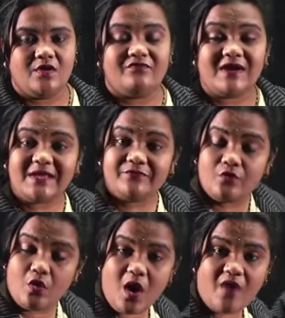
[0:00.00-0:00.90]
For the
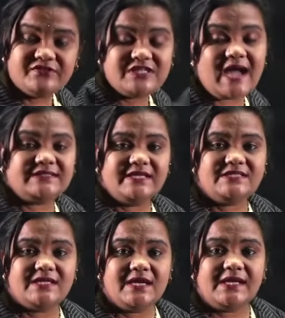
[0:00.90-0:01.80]
flow of
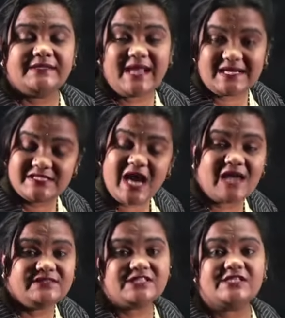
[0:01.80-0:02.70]
charges, that
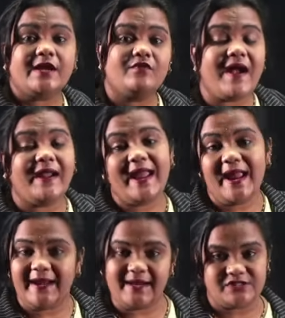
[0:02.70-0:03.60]
charges required a
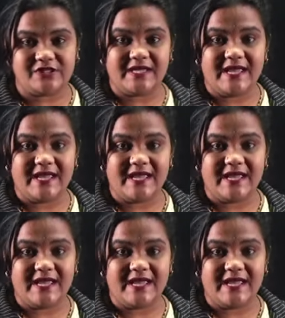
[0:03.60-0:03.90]
energy,